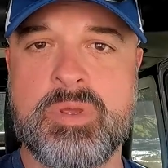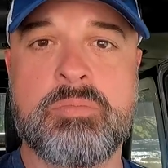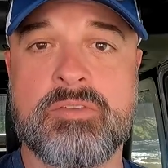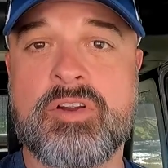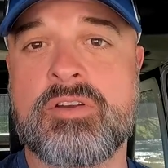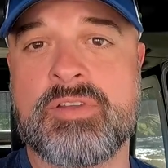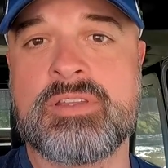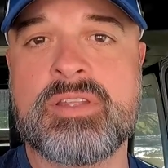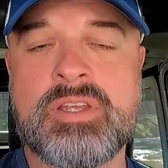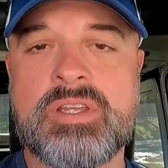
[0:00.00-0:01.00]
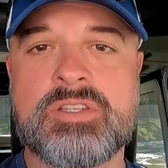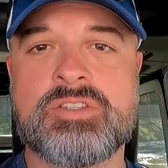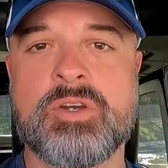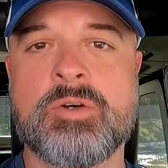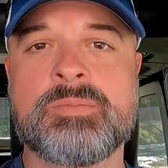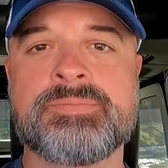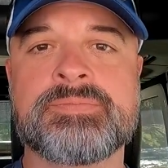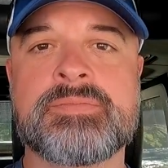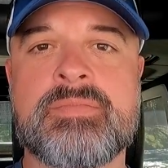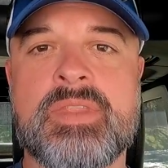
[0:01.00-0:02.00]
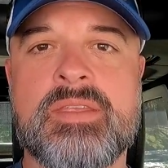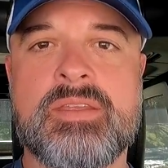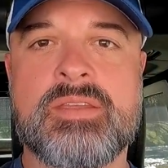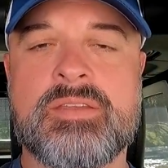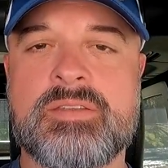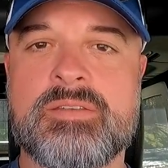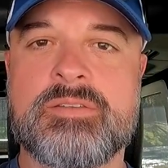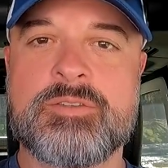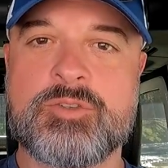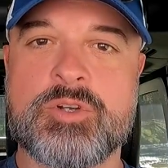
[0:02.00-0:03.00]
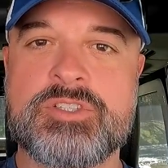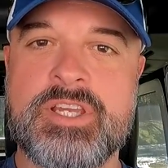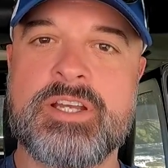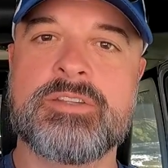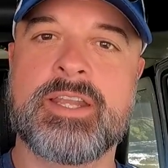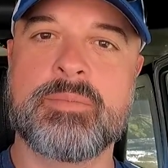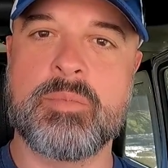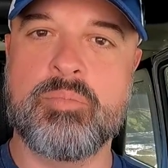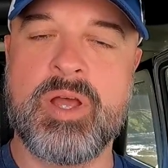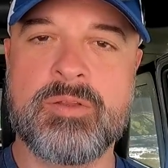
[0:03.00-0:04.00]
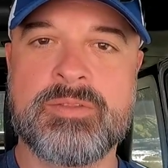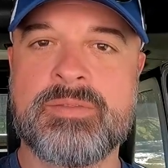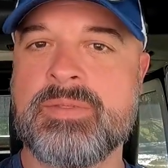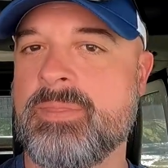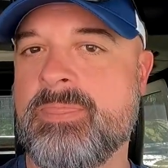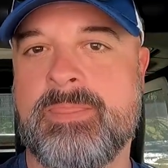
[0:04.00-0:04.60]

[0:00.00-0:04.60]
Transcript: people have heard of it. So Georgetown led them to Belton.